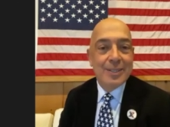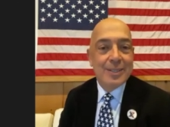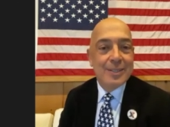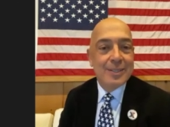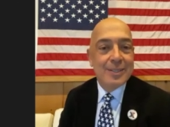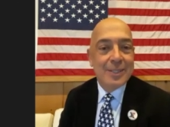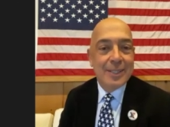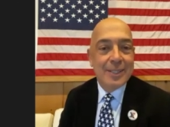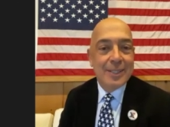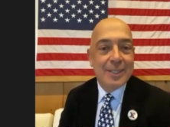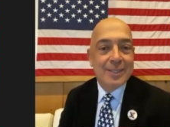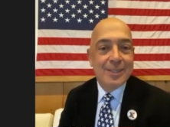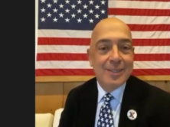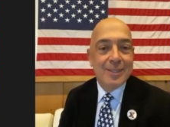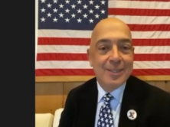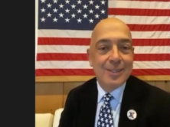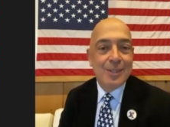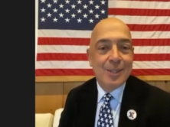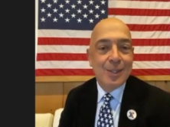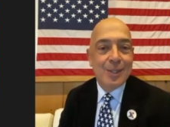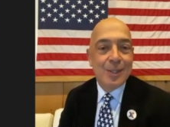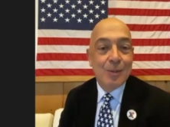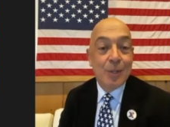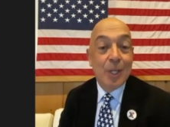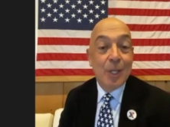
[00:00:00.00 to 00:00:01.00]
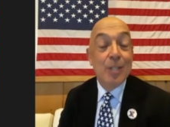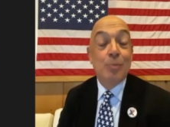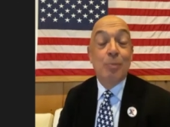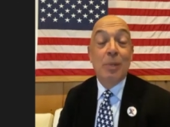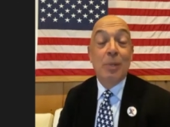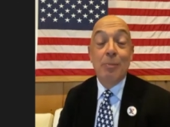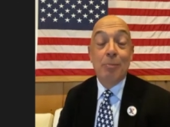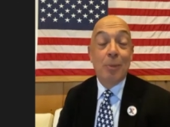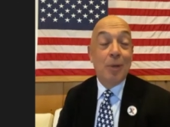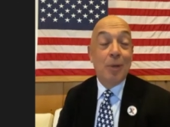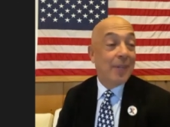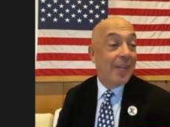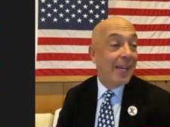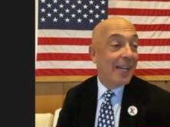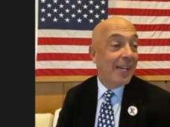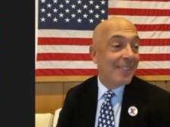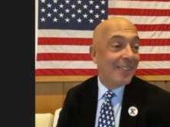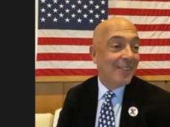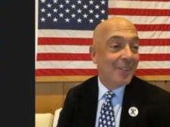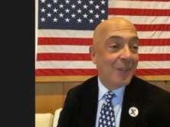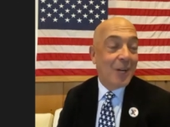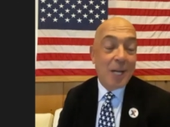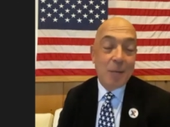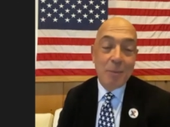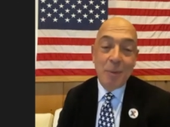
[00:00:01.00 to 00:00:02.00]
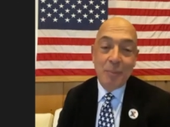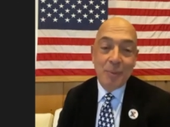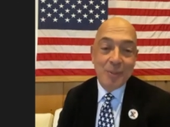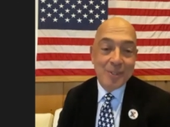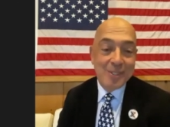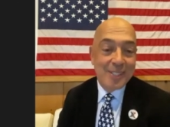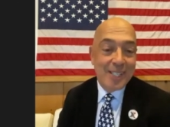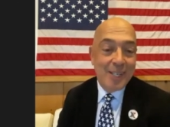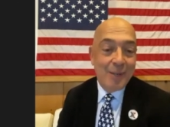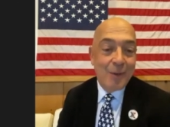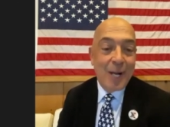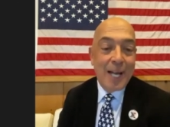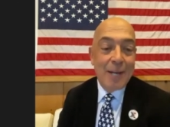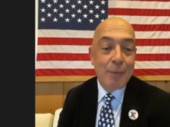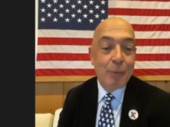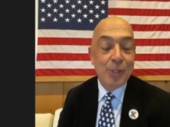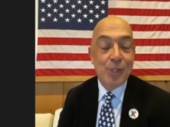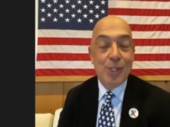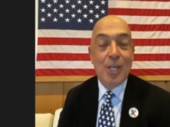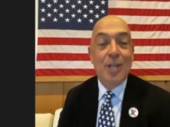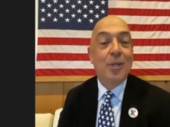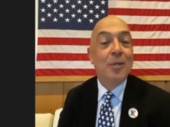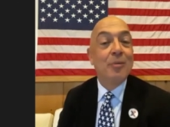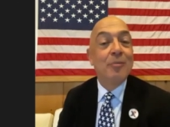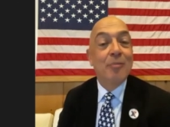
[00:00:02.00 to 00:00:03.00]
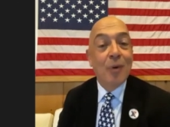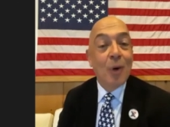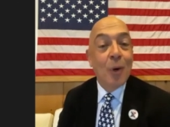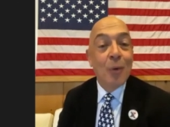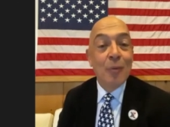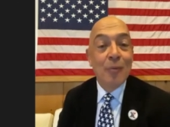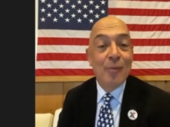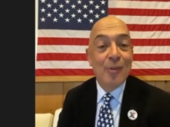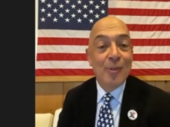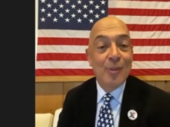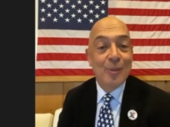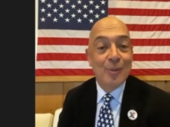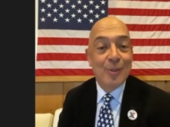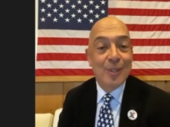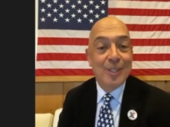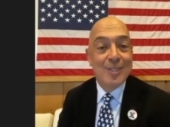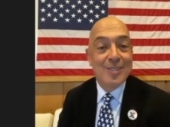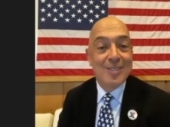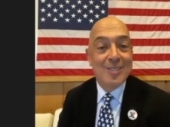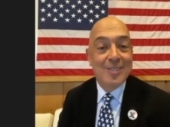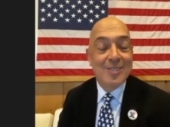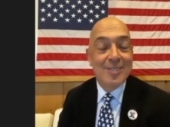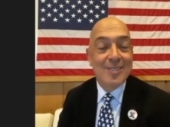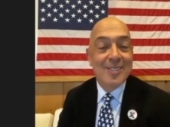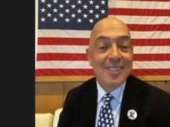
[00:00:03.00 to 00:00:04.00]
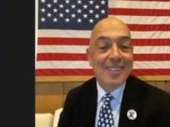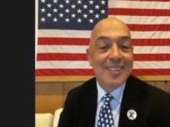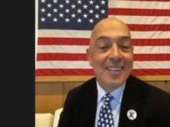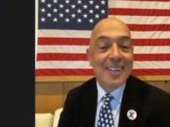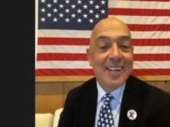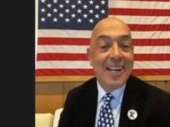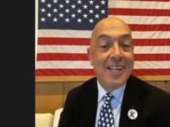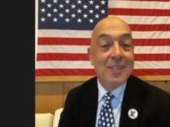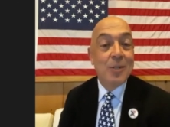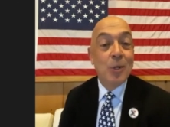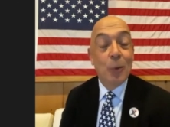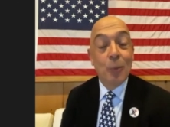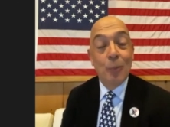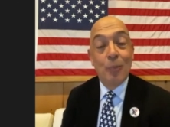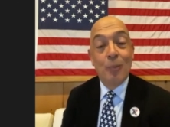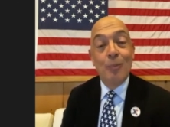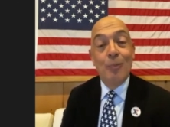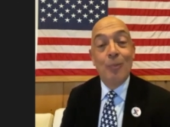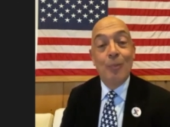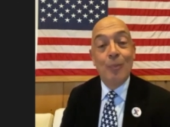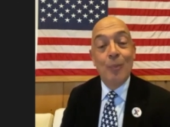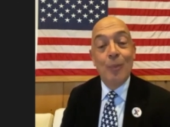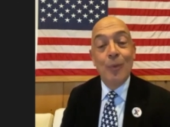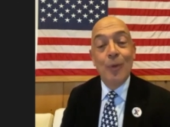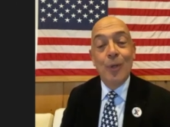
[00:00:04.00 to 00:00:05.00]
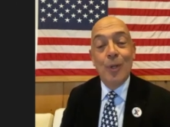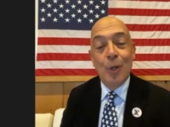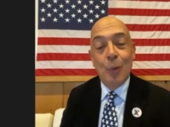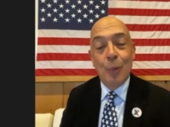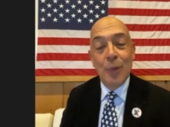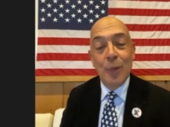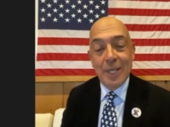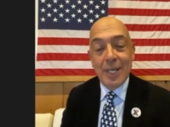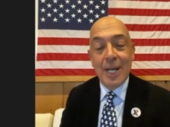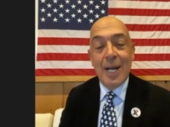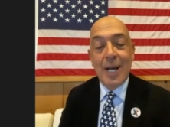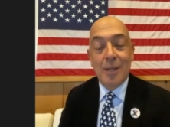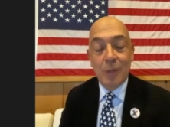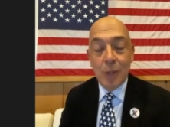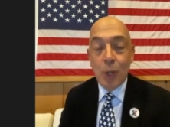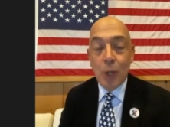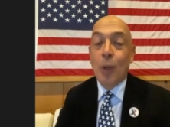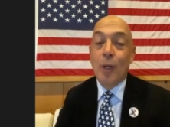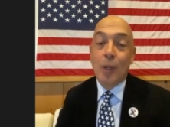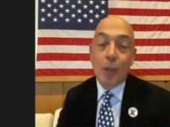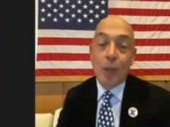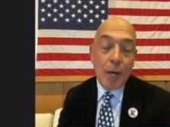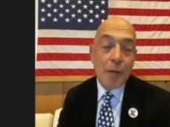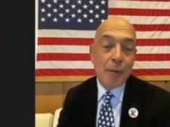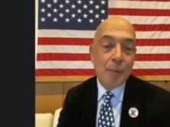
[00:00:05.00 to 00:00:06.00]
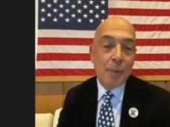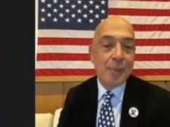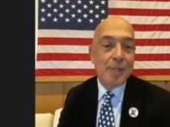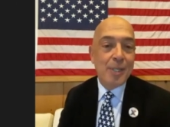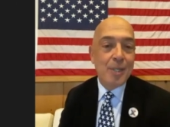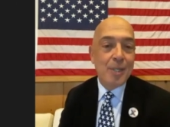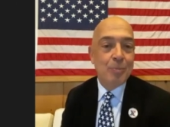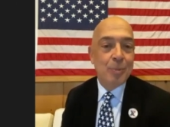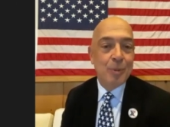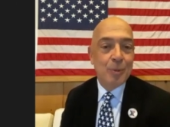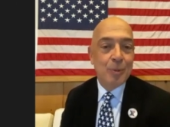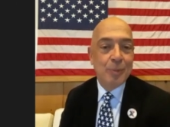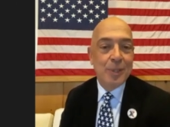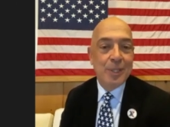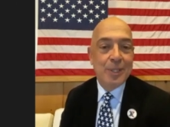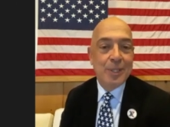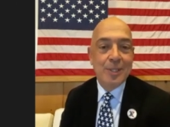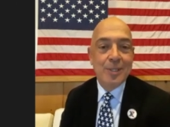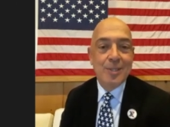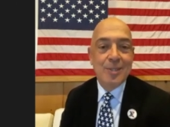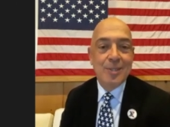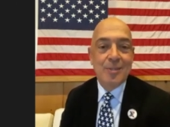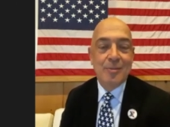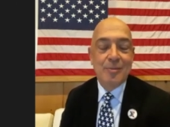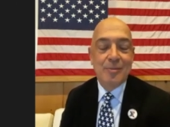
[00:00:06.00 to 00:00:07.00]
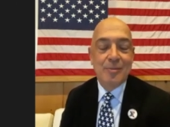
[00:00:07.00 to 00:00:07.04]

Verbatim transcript: Like, you know, there's people that a lot of people say, well, "I wish I could vote for you," because I know, you know, we kind of know a lot of people because of